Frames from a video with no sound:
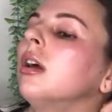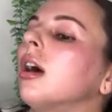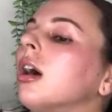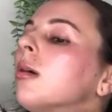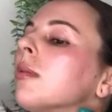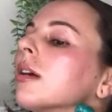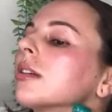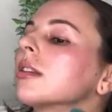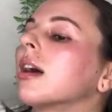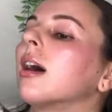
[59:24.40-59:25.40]

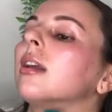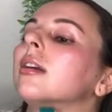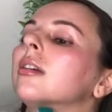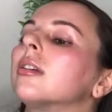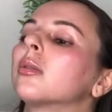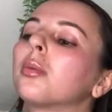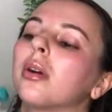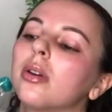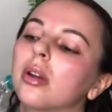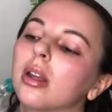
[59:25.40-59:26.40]
as that is where
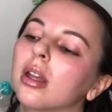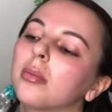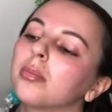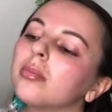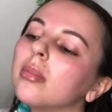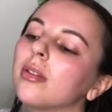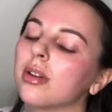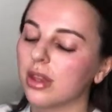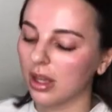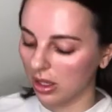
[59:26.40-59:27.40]
you can get
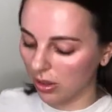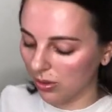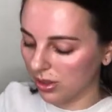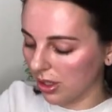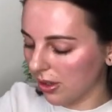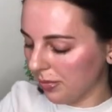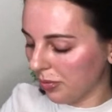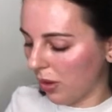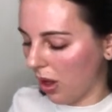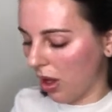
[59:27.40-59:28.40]
everything I used here.
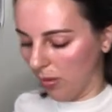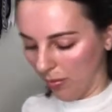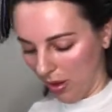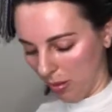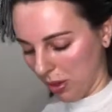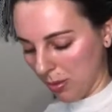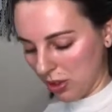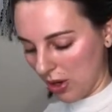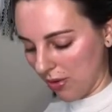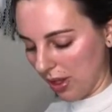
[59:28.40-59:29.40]
Pretty
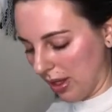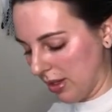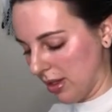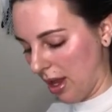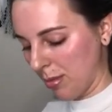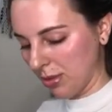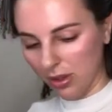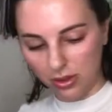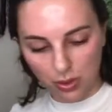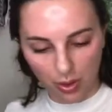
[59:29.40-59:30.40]
much everything is in the
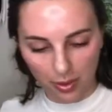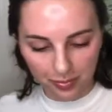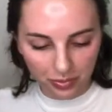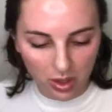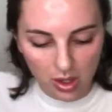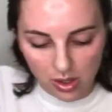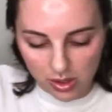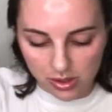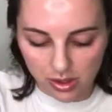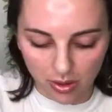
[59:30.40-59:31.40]
Amazon store.
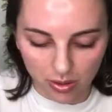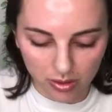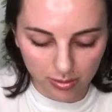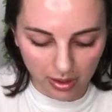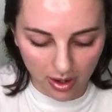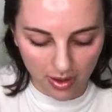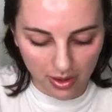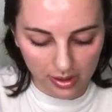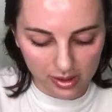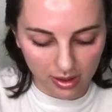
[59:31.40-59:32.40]
So, oh my god,
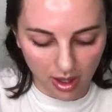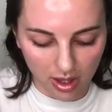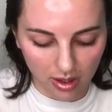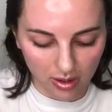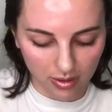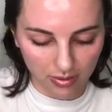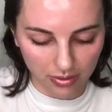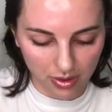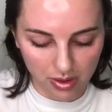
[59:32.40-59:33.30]
that's a lot of